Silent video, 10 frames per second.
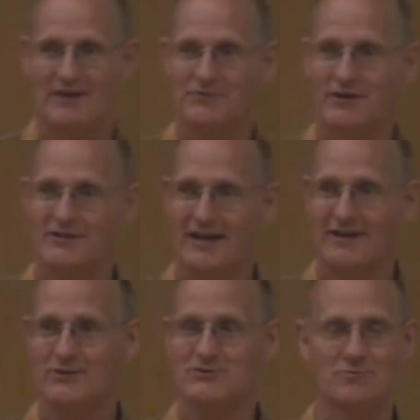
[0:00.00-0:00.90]
So after I die,
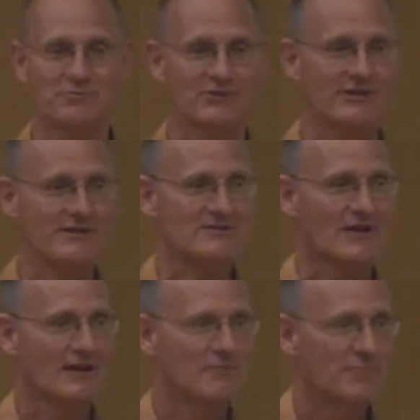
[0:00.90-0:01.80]
could you please
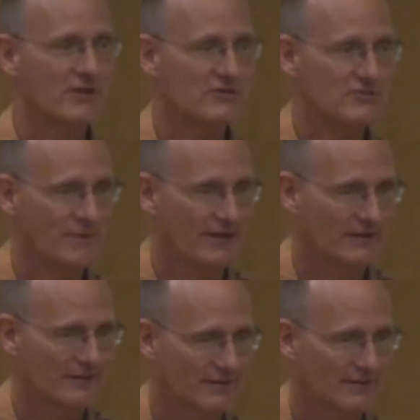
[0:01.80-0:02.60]
pierce me?